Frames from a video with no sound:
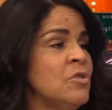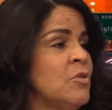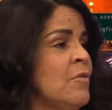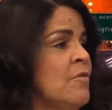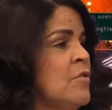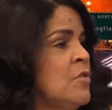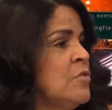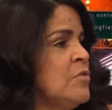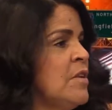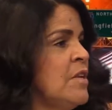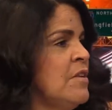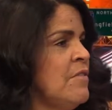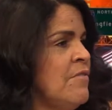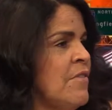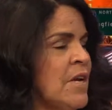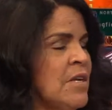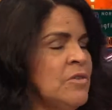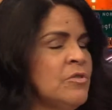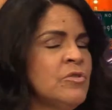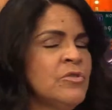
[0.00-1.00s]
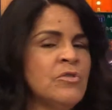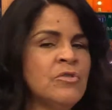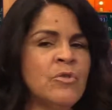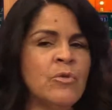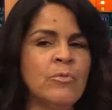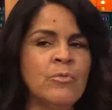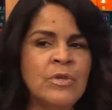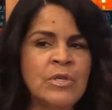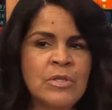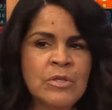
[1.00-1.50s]
So if there's any vendors
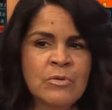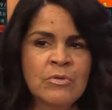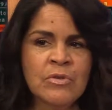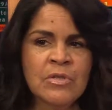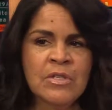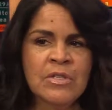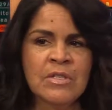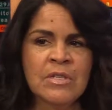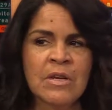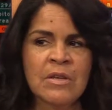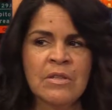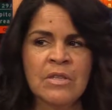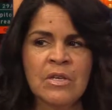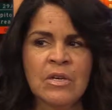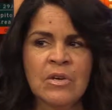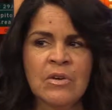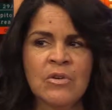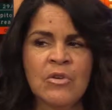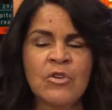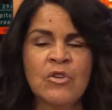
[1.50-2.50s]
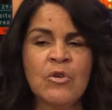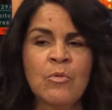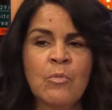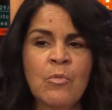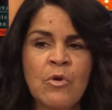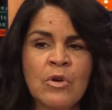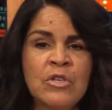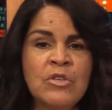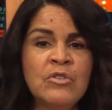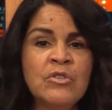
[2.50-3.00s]
or resources out there, you're
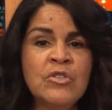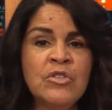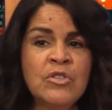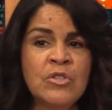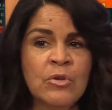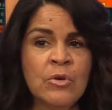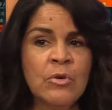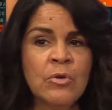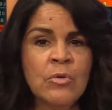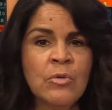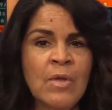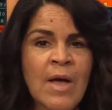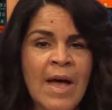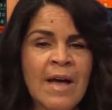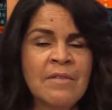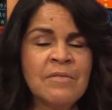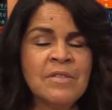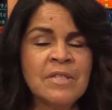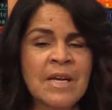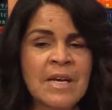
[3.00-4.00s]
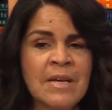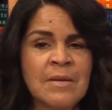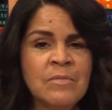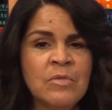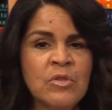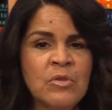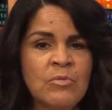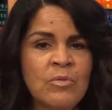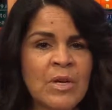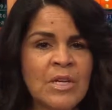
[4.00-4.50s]
mo- you still have time
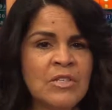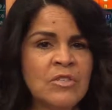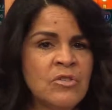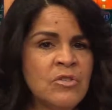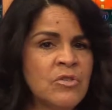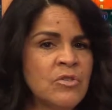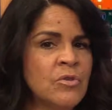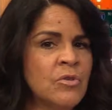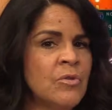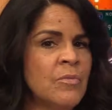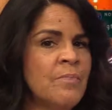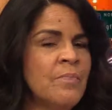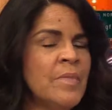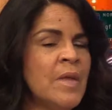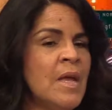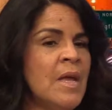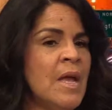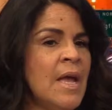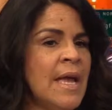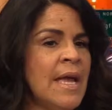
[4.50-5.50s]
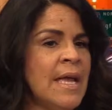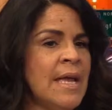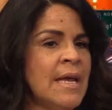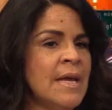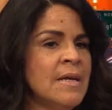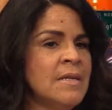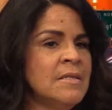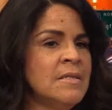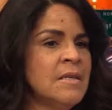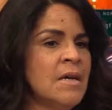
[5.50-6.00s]
to register.
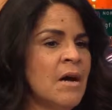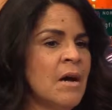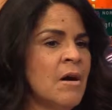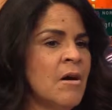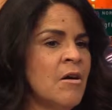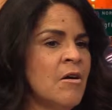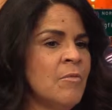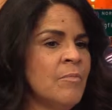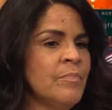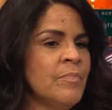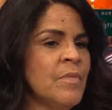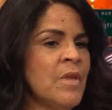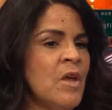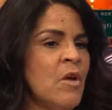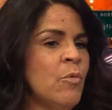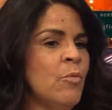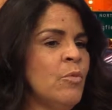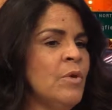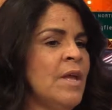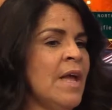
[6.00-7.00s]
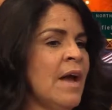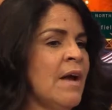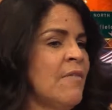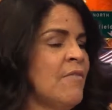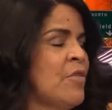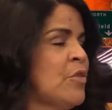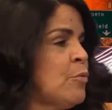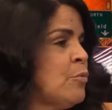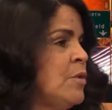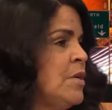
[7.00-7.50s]
And um, we
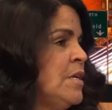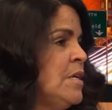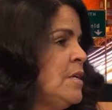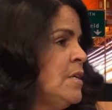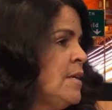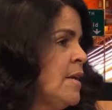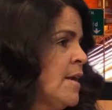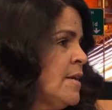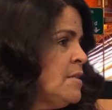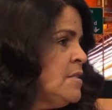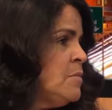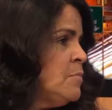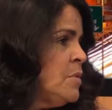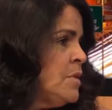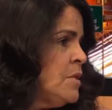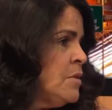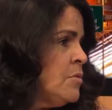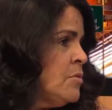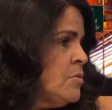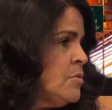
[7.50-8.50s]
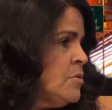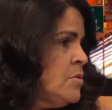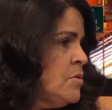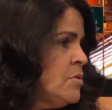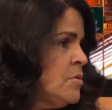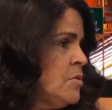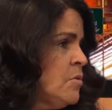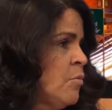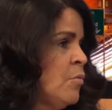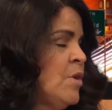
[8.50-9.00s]
have three guest
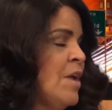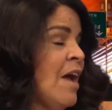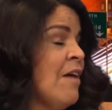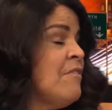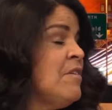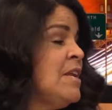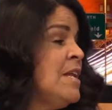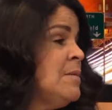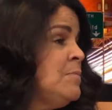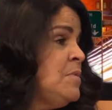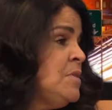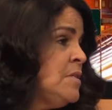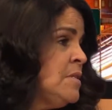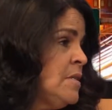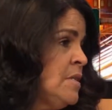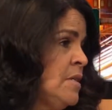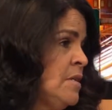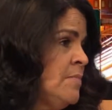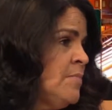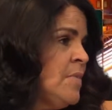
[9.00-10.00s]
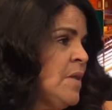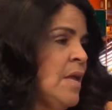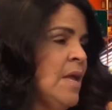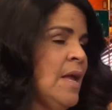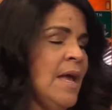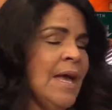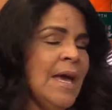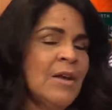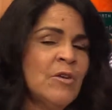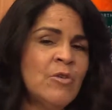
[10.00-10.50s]
speakers. We have an MC,
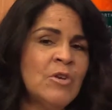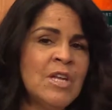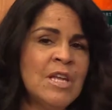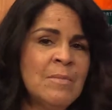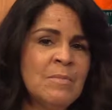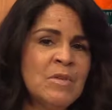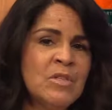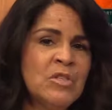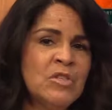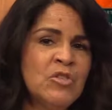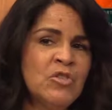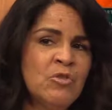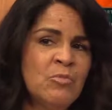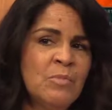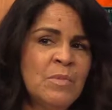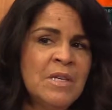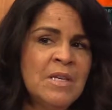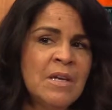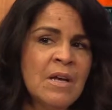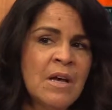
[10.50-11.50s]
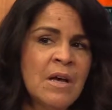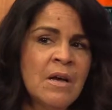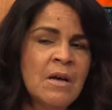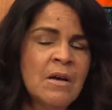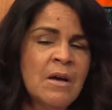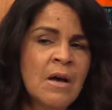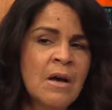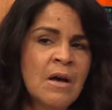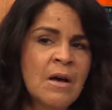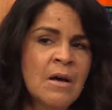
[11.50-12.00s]
and her name is
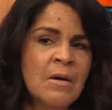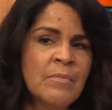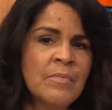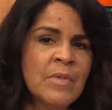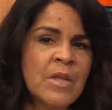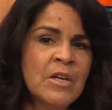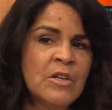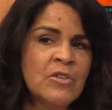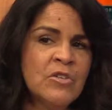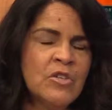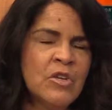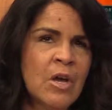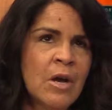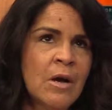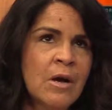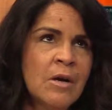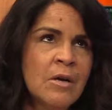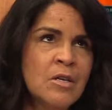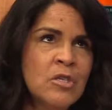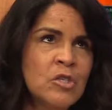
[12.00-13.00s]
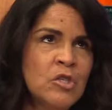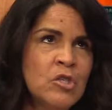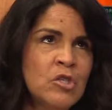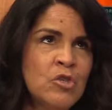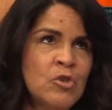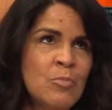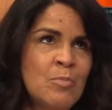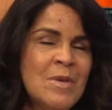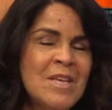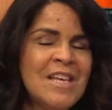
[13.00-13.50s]
Jamika um, uh,
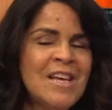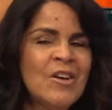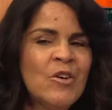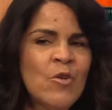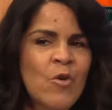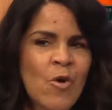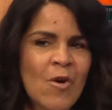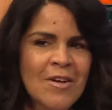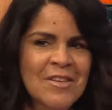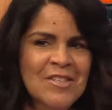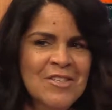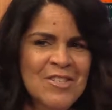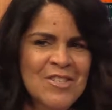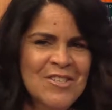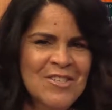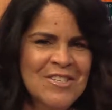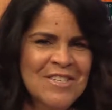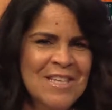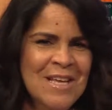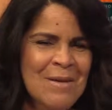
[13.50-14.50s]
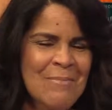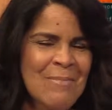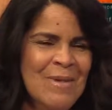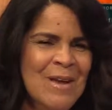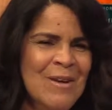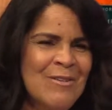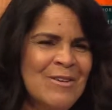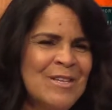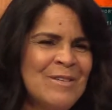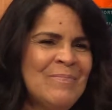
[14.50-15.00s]
Jamika Cost. She just got
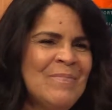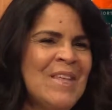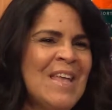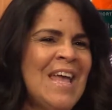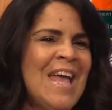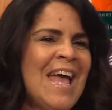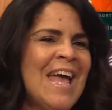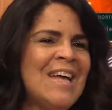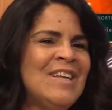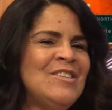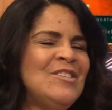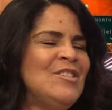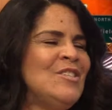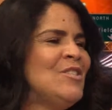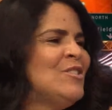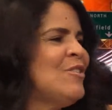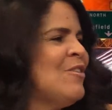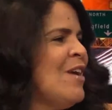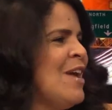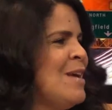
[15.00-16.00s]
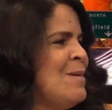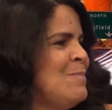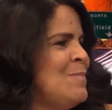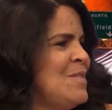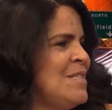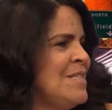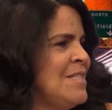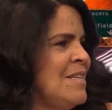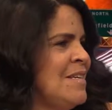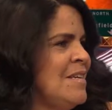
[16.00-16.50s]
married, oh, and she's our
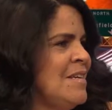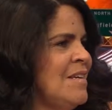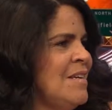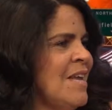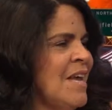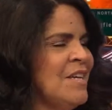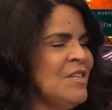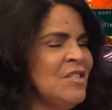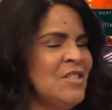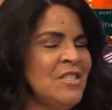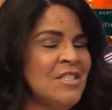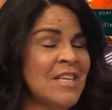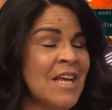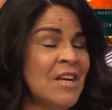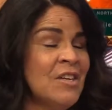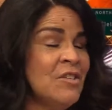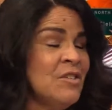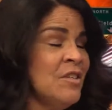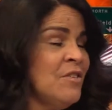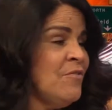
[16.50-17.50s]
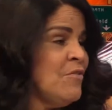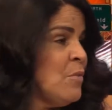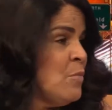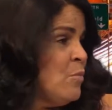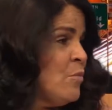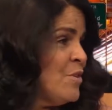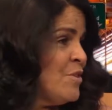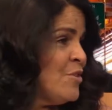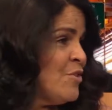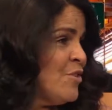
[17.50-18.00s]
MC, and she's actually
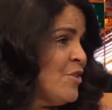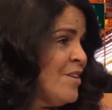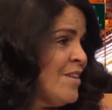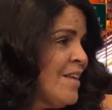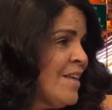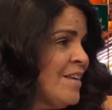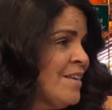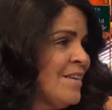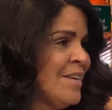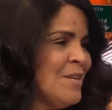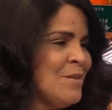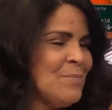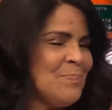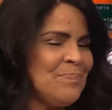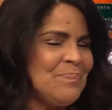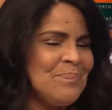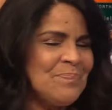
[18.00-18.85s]
from Windsor, Connecticut.